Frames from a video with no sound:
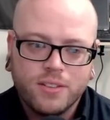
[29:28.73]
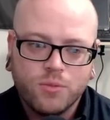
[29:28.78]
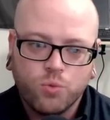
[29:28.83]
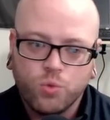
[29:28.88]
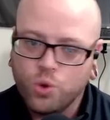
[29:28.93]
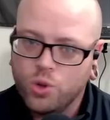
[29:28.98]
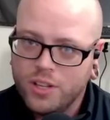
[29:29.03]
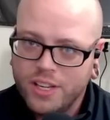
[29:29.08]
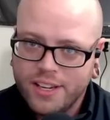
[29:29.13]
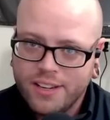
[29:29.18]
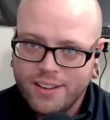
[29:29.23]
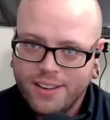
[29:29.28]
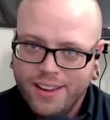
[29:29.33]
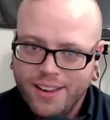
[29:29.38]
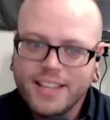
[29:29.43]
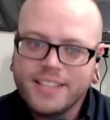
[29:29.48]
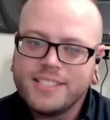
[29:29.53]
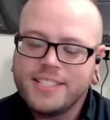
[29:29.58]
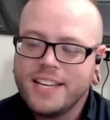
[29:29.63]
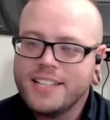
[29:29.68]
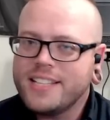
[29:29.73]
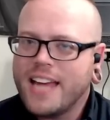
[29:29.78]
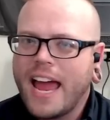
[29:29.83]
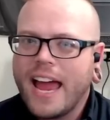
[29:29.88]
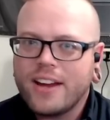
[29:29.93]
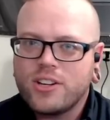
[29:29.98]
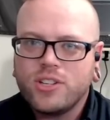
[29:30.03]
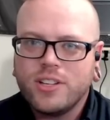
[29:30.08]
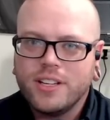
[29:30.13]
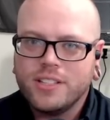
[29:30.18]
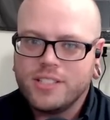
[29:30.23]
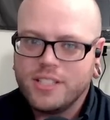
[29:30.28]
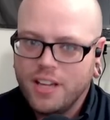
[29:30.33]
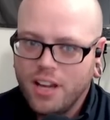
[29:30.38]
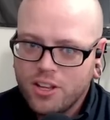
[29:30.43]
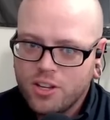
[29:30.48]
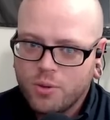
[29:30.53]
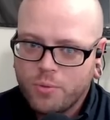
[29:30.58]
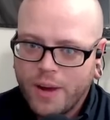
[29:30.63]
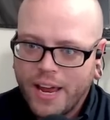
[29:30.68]
ruling that says actually it's
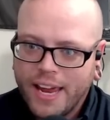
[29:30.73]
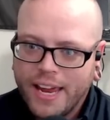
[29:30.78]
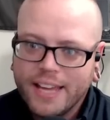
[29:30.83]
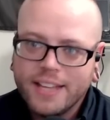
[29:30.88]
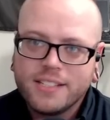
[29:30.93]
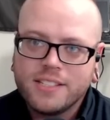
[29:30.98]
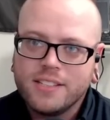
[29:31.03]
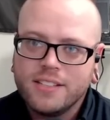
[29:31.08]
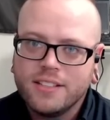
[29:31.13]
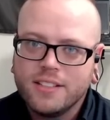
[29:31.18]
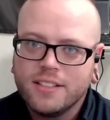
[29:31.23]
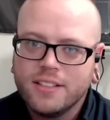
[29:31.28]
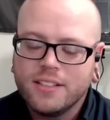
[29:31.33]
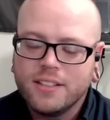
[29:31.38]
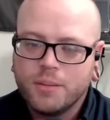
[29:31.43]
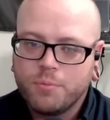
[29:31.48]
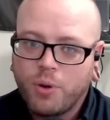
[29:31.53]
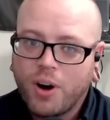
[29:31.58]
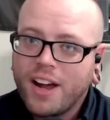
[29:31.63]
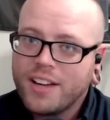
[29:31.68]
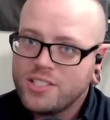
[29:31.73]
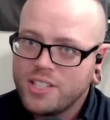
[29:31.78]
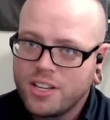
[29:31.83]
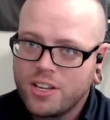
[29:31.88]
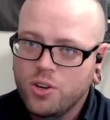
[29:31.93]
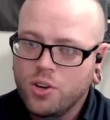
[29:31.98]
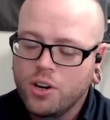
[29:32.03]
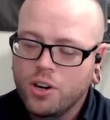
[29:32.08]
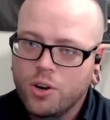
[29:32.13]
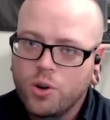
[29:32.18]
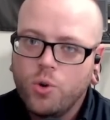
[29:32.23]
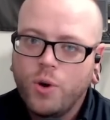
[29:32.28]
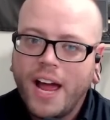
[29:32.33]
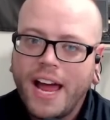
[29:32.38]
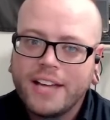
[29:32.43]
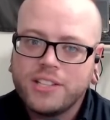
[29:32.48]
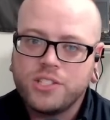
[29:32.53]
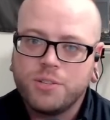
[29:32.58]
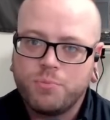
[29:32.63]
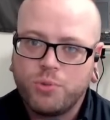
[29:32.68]
the other way. It's the prosecutor who
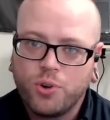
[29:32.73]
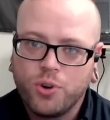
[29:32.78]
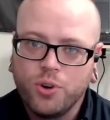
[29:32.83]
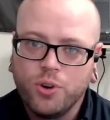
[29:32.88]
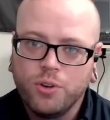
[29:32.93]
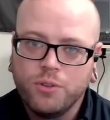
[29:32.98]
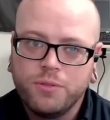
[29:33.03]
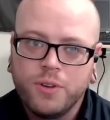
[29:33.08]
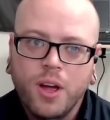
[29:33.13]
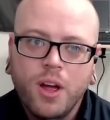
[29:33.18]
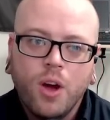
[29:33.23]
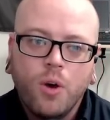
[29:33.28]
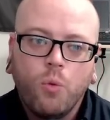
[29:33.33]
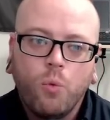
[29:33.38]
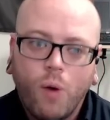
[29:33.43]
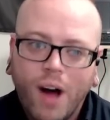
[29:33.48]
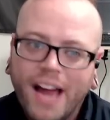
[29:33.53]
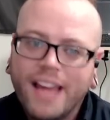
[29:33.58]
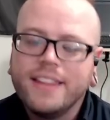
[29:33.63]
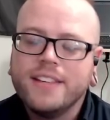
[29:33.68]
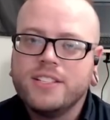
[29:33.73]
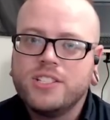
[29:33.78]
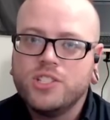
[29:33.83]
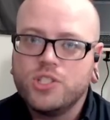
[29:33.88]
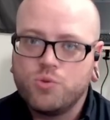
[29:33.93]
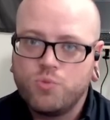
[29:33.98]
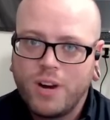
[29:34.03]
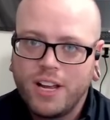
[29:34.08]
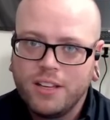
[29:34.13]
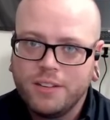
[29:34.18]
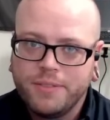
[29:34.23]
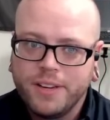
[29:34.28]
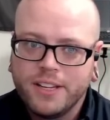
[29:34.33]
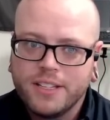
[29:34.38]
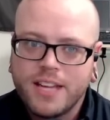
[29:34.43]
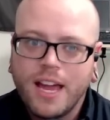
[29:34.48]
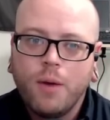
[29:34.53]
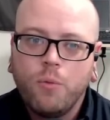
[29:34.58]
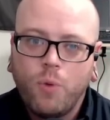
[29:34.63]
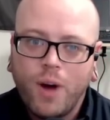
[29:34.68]
has to prove why this is
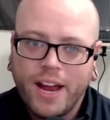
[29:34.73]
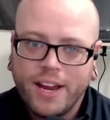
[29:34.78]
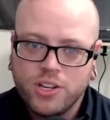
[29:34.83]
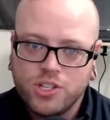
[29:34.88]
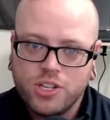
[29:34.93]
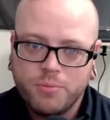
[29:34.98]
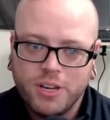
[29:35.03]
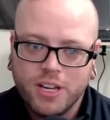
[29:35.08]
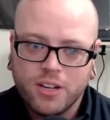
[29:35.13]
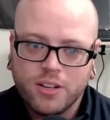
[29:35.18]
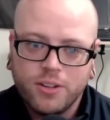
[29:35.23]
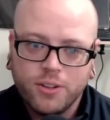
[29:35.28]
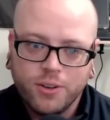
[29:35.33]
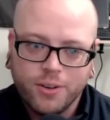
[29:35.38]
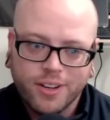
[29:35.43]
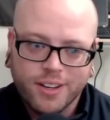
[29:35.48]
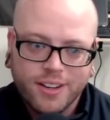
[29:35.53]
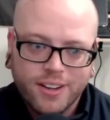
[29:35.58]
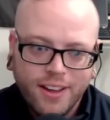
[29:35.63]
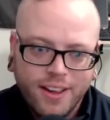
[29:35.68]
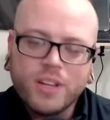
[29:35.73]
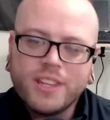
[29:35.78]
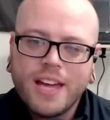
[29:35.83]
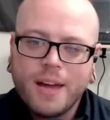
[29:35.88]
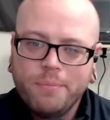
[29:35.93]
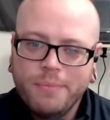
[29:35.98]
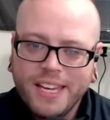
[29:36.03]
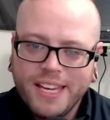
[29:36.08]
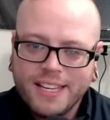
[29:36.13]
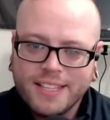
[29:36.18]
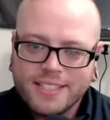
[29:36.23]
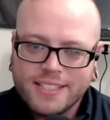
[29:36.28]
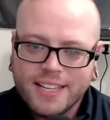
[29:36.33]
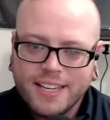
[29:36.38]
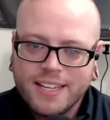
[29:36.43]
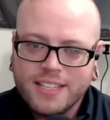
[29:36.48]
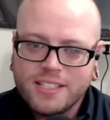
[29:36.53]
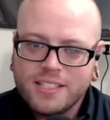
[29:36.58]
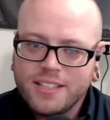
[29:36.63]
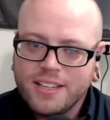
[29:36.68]
relevant and why it should be included. What that means
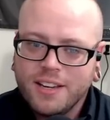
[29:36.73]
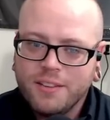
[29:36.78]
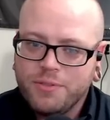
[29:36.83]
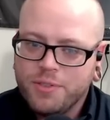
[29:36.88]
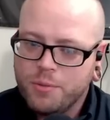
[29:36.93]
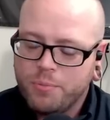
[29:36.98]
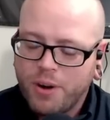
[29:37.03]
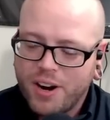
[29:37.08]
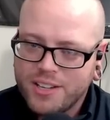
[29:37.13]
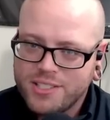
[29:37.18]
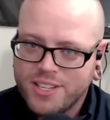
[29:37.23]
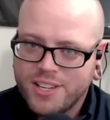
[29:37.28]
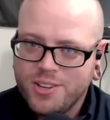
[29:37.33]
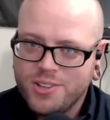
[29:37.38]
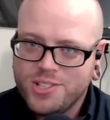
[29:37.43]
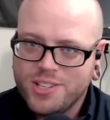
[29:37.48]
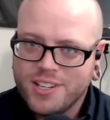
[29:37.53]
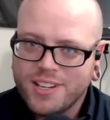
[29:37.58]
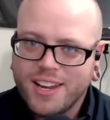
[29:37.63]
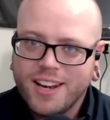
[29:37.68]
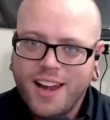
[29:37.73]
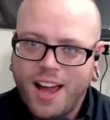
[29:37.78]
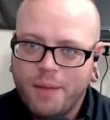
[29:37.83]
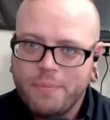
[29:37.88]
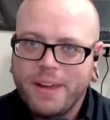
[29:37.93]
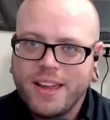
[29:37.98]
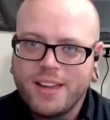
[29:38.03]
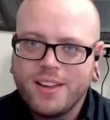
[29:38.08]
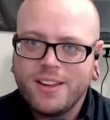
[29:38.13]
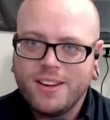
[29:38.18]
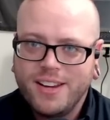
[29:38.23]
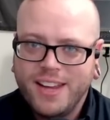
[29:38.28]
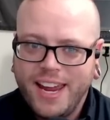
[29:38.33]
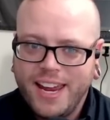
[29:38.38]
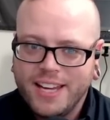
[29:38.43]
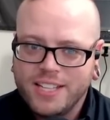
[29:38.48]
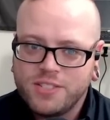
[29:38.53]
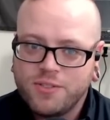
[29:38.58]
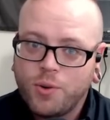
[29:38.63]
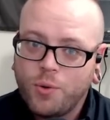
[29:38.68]
is if the prosecution cannot make a good
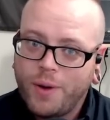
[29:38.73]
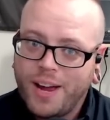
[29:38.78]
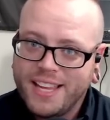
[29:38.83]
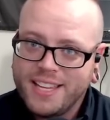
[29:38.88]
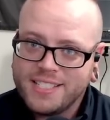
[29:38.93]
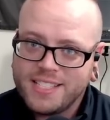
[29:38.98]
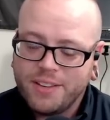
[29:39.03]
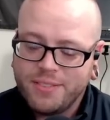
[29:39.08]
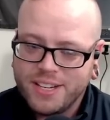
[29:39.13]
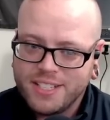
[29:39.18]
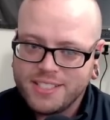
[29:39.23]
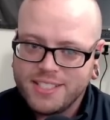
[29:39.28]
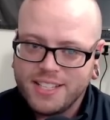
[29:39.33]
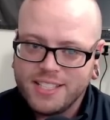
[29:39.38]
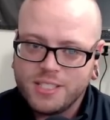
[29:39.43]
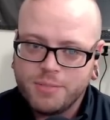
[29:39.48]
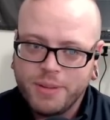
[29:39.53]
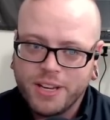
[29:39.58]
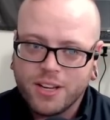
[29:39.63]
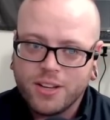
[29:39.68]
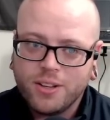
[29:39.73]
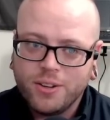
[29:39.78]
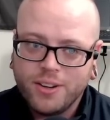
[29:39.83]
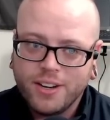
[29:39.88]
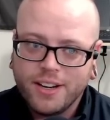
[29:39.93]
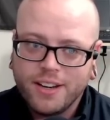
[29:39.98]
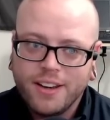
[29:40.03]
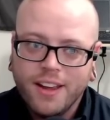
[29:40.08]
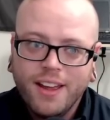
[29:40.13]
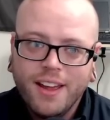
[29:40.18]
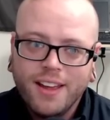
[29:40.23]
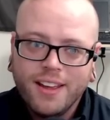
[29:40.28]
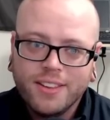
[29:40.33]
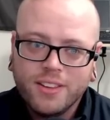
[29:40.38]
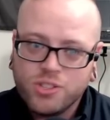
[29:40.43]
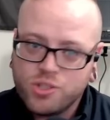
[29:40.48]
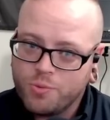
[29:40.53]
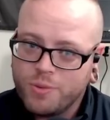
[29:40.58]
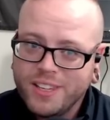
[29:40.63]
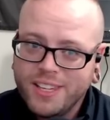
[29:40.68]
case for why this evidence needs to be included,
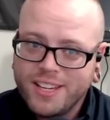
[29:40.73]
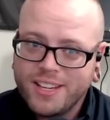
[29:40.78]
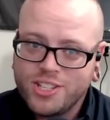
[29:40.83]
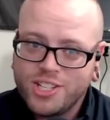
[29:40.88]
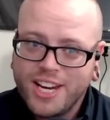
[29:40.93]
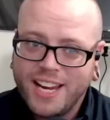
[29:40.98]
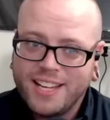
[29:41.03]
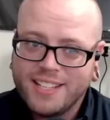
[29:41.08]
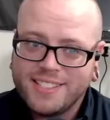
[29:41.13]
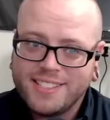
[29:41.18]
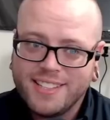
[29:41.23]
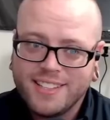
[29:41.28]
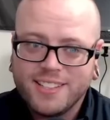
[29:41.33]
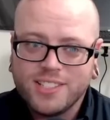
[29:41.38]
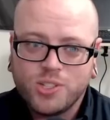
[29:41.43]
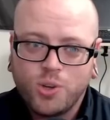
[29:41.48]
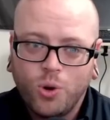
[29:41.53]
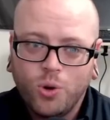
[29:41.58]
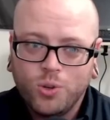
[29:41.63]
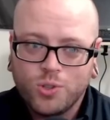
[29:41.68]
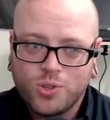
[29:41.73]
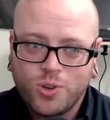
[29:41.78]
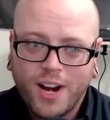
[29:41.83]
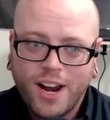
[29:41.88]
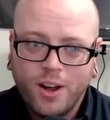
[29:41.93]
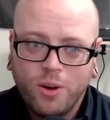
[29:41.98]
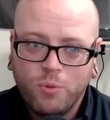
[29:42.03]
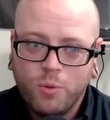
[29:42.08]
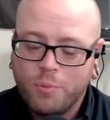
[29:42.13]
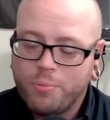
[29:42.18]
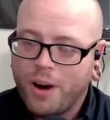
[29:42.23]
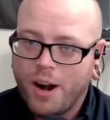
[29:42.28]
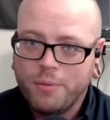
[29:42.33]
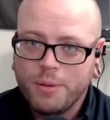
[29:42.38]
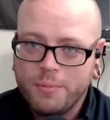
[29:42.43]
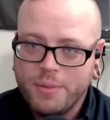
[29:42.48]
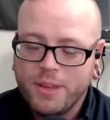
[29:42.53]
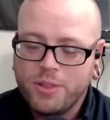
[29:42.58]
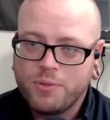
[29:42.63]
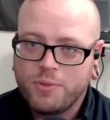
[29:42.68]
there's a really good chance that this whole trial will
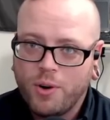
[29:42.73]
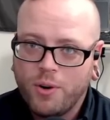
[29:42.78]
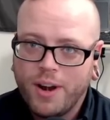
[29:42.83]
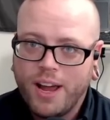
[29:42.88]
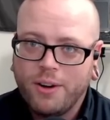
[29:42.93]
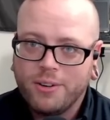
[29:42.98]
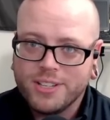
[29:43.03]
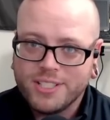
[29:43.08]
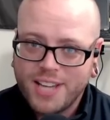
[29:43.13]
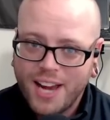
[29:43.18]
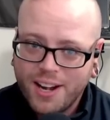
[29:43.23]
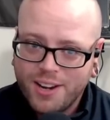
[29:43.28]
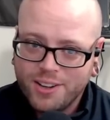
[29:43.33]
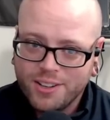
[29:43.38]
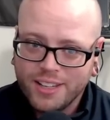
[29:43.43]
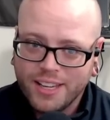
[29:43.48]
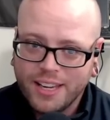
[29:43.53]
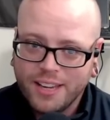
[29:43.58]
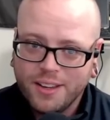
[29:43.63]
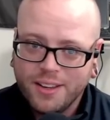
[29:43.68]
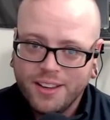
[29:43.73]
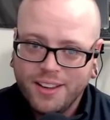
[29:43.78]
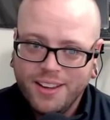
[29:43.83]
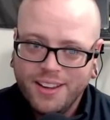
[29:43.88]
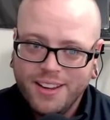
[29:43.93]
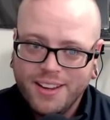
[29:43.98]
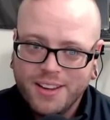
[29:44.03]
probably be thrown out entirely,